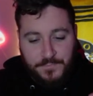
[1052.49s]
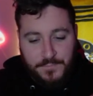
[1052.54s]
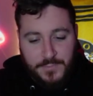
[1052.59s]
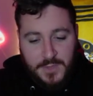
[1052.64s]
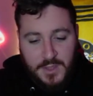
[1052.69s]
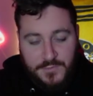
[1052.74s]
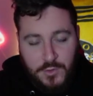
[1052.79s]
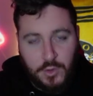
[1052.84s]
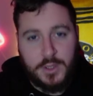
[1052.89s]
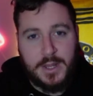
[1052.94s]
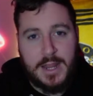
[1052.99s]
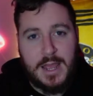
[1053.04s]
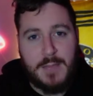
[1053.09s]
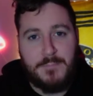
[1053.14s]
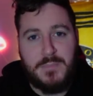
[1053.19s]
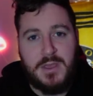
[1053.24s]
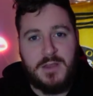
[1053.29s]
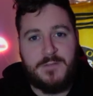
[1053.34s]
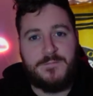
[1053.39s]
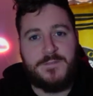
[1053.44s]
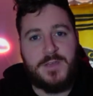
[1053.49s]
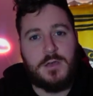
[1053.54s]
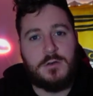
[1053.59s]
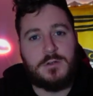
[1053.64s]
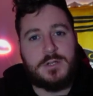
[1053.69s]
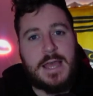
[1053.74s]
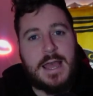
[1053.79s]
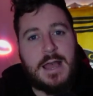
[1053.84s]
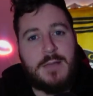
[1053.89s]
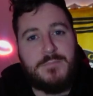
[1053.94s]
If you look at our
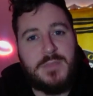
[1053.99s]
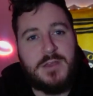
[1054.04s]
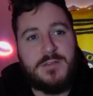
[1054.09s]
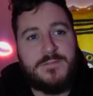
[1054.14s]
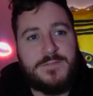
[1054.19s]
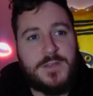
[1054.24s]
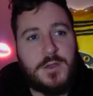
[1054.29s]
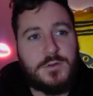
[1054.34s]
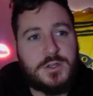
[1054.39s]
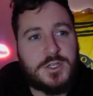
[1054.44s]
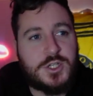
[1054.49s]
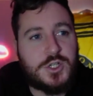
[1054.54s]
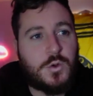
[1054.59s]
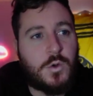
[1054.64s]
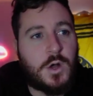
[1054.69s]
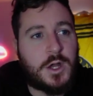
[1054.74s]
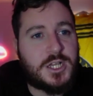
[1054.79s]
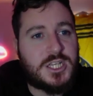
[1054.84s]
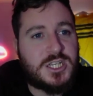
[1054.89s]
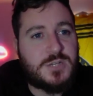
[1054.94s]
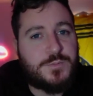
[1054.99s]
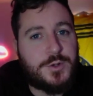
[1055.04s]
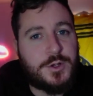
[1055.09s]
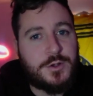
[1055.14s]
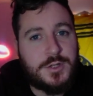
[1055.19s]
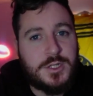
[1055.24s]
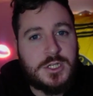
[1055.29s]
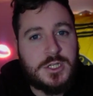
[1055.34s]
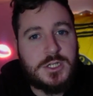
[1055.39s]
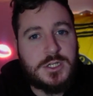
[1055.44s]
midfield is quite
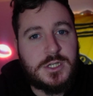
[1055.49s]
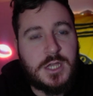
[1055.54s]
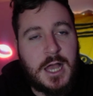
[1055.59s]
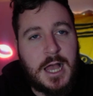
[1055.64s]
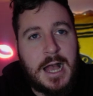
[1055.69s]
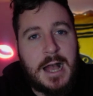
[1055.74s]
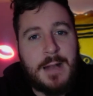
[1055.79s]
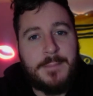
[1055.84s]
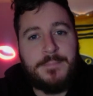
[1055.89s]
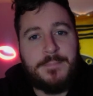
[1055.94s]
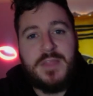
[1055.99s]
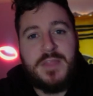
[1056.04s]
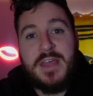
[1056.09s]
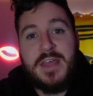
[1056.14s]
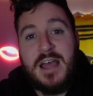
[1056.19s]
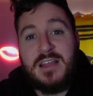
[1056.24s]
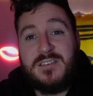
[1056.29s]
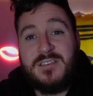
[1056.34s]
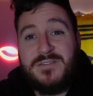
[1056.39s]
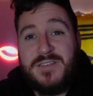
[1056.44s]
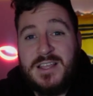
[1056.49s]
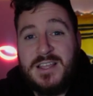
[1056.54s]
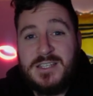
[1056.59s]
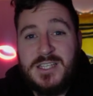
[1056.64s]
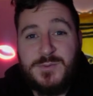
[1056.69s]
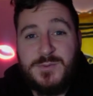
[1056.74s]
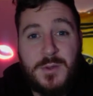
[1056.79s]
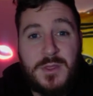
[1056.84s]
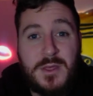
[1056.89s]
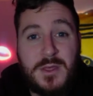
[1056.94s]
experienced, and our defence is
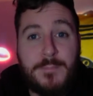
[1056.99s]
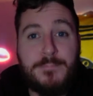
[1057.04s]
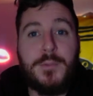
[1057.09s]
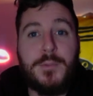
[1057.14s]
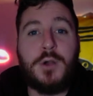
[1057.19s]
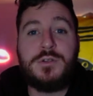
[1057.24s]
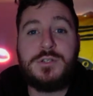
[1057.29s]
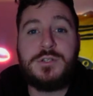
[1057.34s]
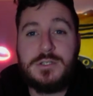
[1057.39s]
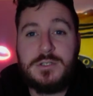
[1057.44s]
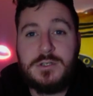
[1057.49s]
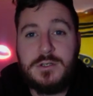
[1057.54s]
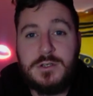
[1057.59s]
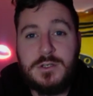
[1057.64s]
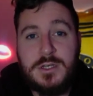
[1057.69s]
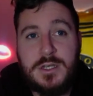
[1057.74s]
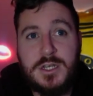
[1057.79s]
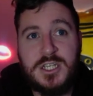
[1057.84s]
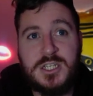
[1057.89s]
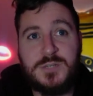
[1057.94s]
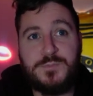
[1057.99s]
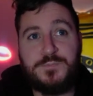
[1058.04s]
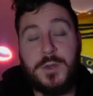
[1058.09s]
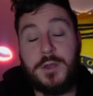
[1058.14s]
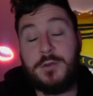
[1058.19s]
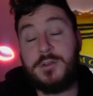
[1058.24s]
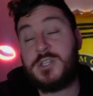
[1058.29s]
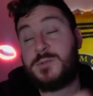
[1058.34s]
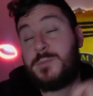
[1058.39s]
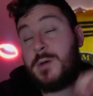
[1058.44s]
probably the most
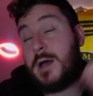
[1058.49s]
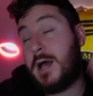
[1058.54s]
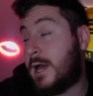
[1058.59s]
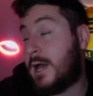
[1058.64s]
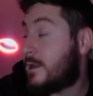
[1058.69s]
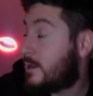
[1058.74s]
experienced part.